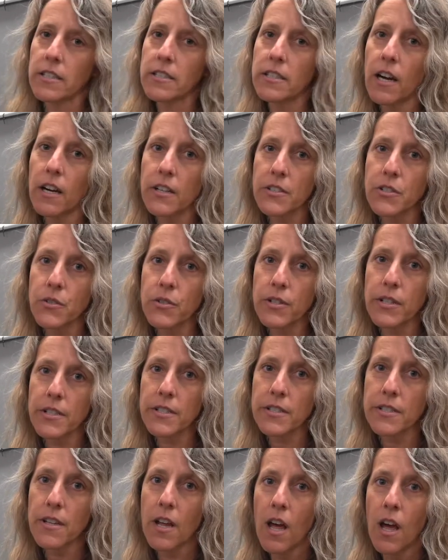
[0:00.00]

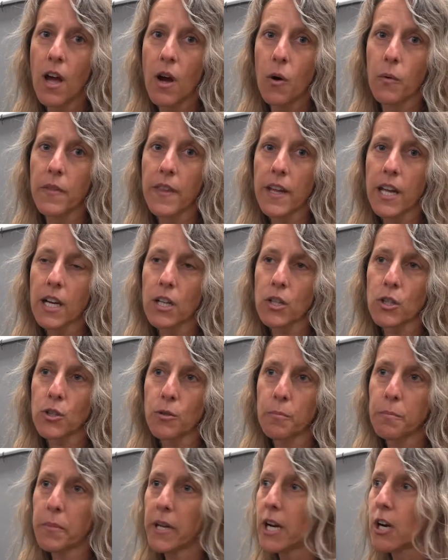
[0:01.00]
Chaetoceros when they get a
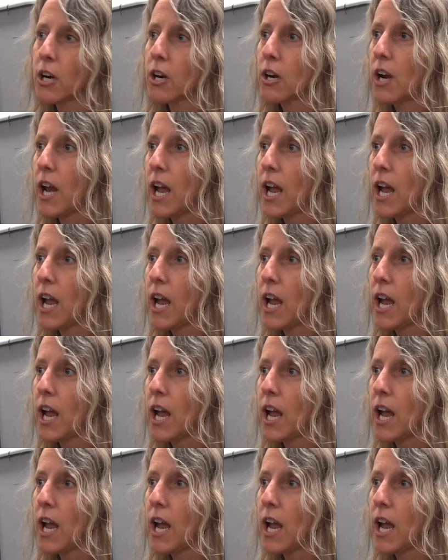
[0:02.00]
little bigger